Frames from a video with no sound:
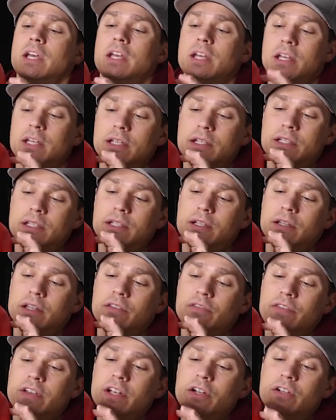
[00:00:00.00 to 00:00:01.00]
is
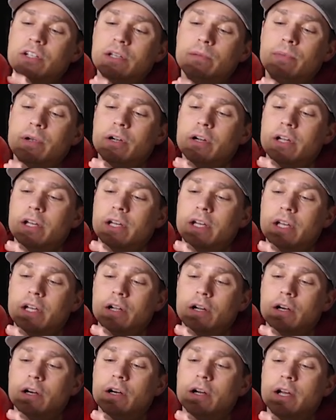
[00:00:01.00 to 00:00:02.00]
the fingertip area
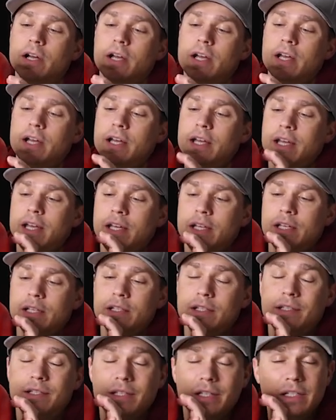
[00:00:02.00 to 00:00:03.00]
here
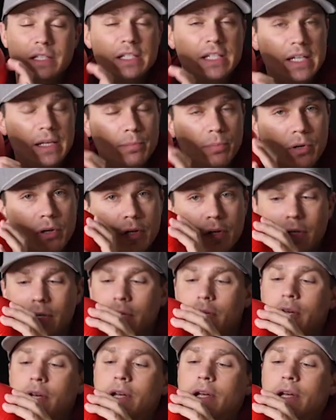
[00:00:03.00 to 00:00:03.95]
is deeper